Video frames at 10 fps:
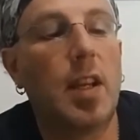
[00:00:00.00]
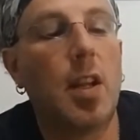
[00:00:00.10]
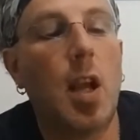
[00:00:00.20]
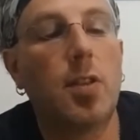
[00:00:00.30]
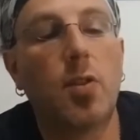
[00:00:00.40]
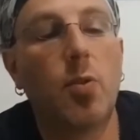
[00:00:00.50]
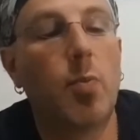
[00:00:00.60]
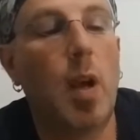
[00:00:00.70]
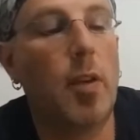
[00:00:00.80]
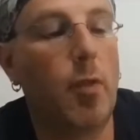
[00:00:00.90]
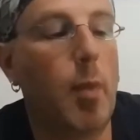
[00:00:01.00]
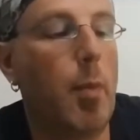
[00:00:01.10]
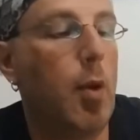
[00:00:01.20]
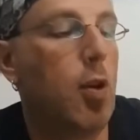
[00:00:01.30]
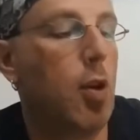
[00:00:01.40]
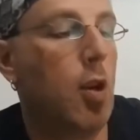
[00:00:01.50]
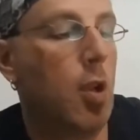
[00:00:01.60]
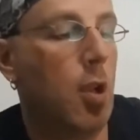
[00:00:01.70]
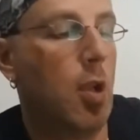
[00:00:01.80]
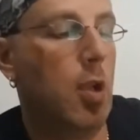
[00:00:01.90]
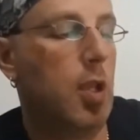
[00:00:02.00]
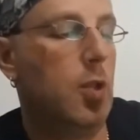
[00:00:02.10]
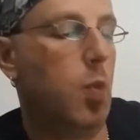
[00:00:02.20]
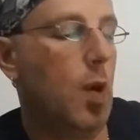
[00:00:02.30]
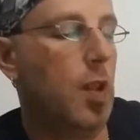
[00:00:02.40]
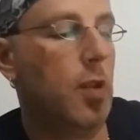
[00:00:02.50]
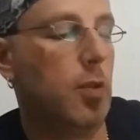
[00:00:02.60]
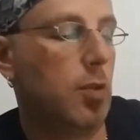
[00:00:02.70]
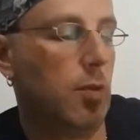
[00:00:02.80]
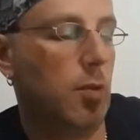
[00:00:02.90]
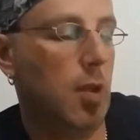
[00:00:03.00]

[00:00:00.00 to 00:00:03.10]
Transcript: costume. I don't remember. It's one of those.